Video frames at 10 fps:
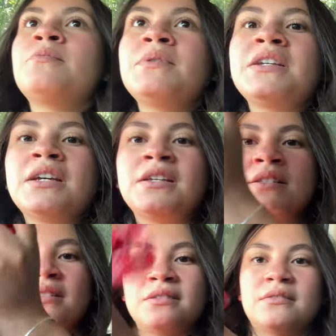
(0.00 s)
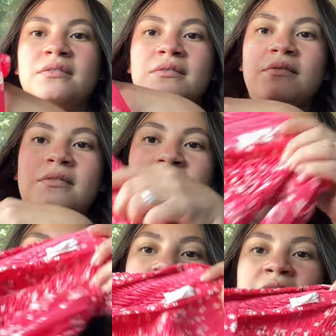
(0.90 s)
because
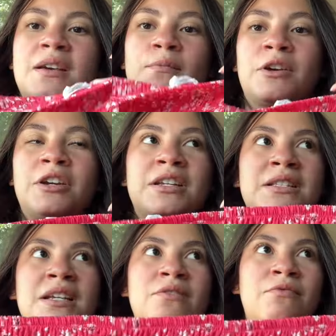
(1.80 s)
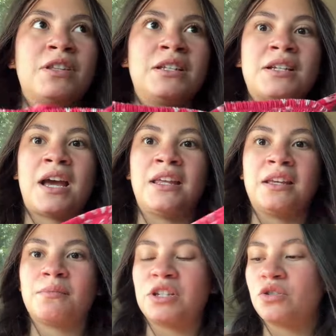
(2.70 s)
everything I'm wearing is like really tight.
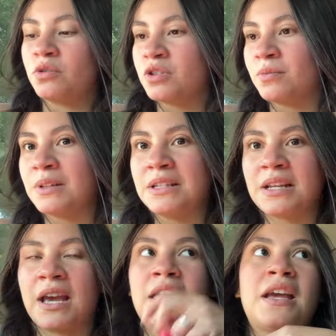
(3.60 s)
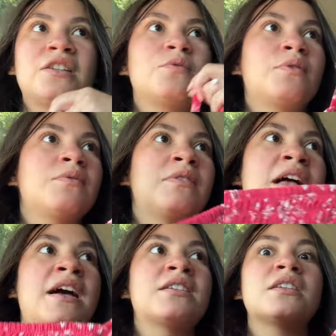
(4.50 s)
Like my shorts are really tight. I just want to
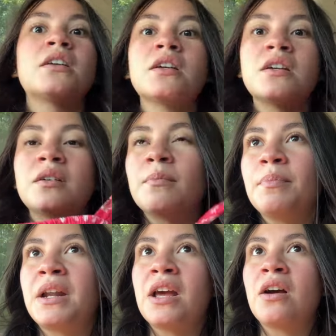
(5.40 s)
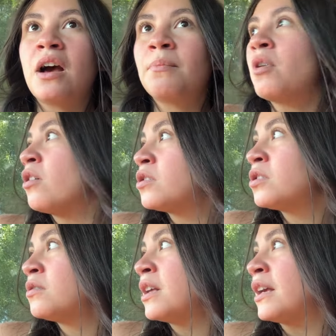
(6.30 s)
relax. But I, I'm
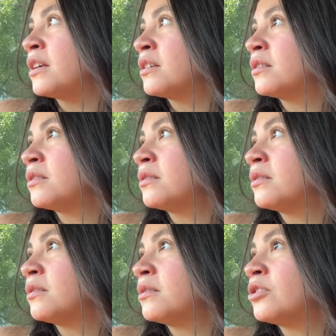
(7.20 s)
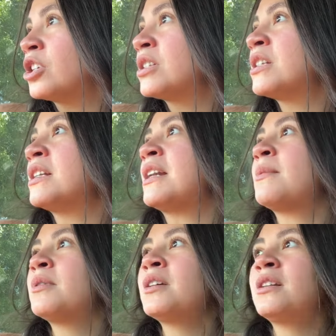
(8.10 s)
also like just in a
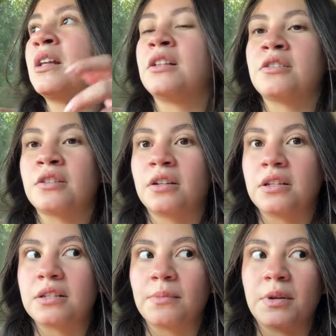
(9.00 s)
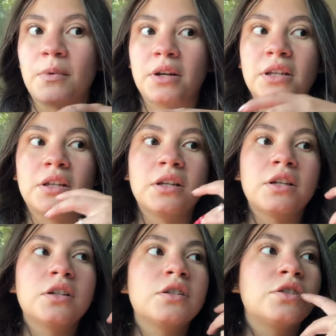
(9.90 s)
neighborhood. Like there's literally somebody walking.
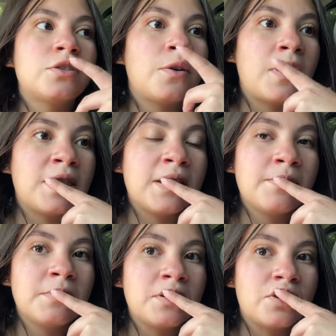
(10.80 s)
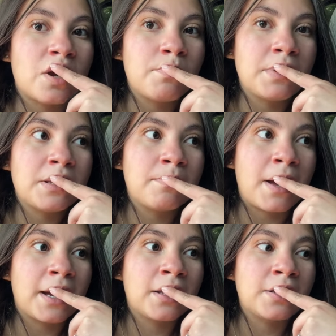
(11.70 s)
So I think I'm going to jump in the
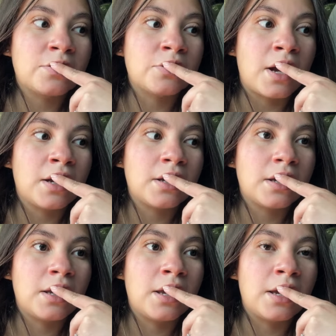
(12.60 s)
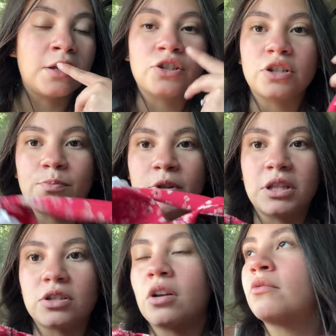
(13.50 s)
back of the truck and just put
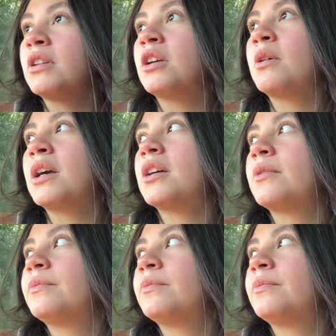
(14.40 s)
this on really quick.